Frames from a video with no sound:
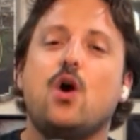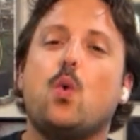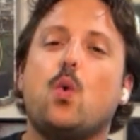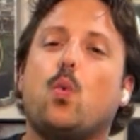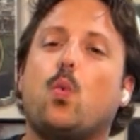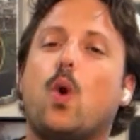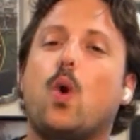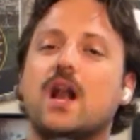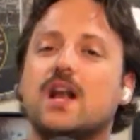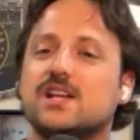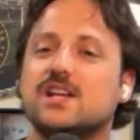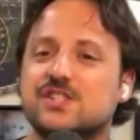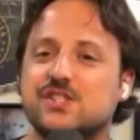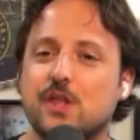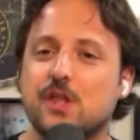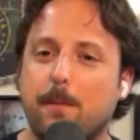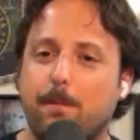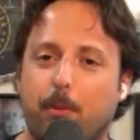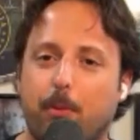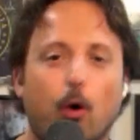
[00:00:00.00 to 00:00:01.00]
What is
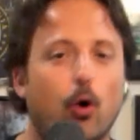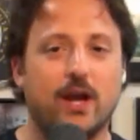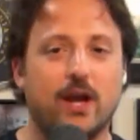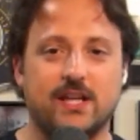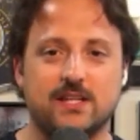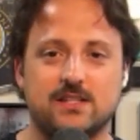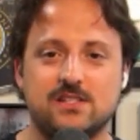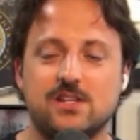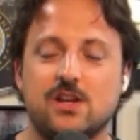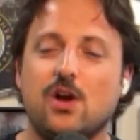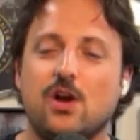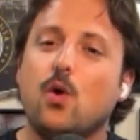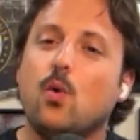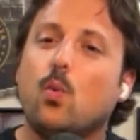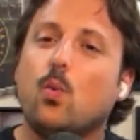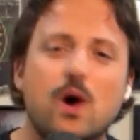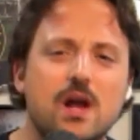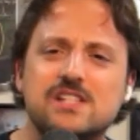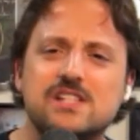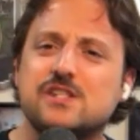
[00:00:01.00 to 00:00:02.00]
the point?
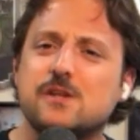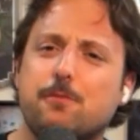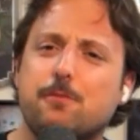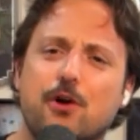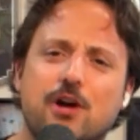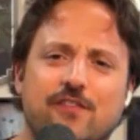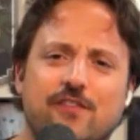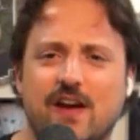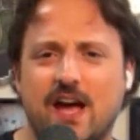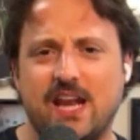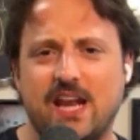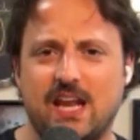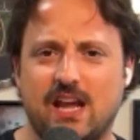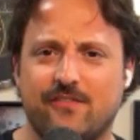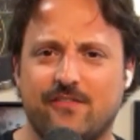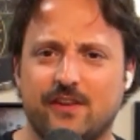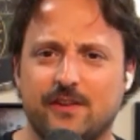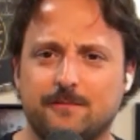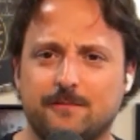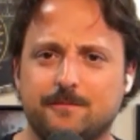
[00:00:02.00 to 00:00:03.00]
What is the point of any of
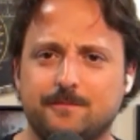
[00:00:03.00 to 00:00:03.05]
it?